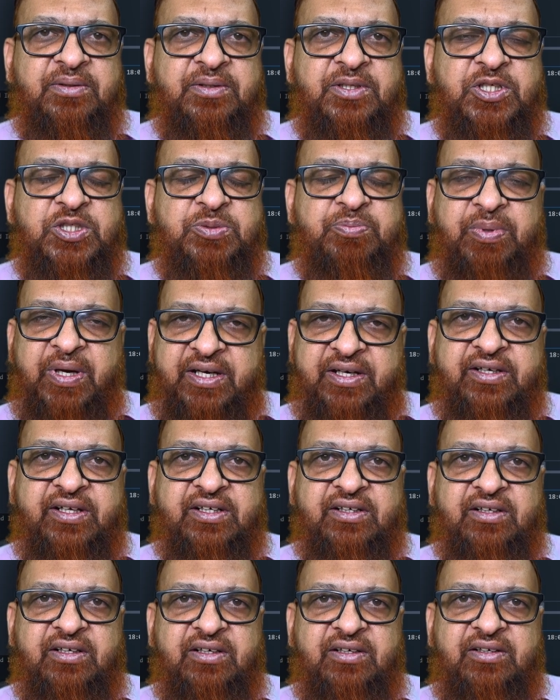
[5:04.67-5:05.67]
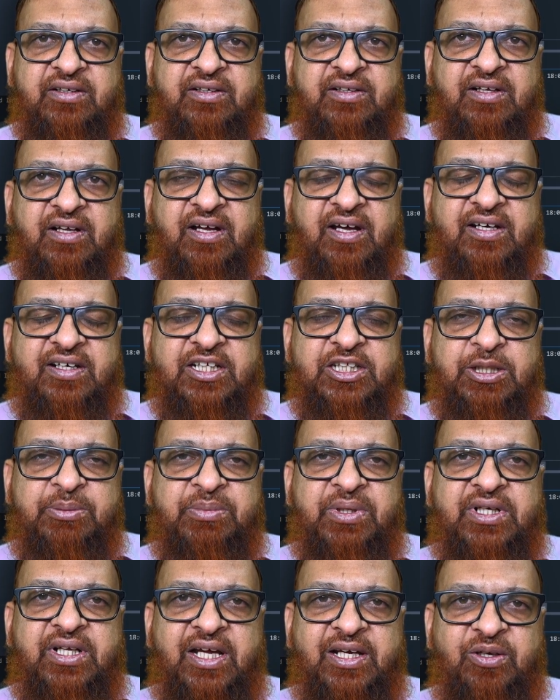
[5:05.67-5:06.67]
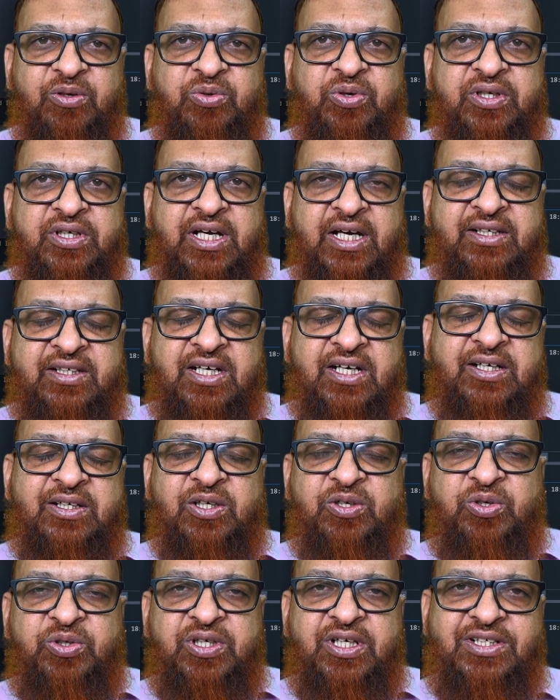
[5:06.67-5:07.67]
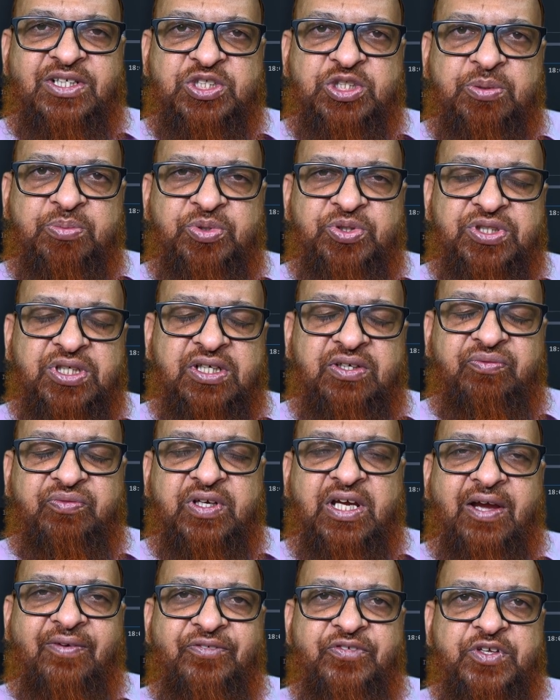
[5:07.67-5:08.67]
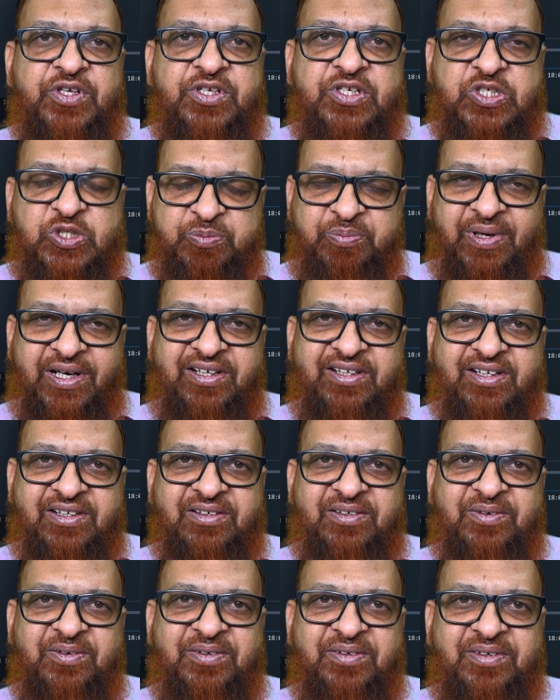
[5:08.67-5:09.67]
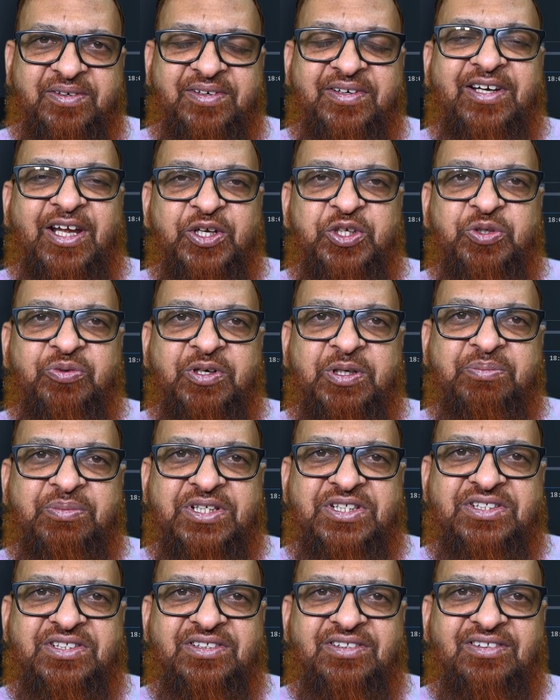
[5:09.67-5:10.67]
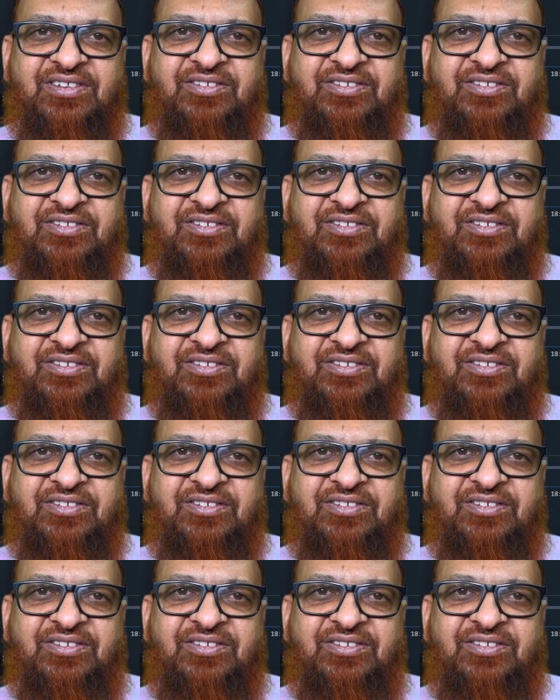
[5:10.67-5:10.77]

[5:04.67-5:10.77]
Spyder, or nothing but Anaconda, under Anaconda distribution we have Spyder. Thank you very much.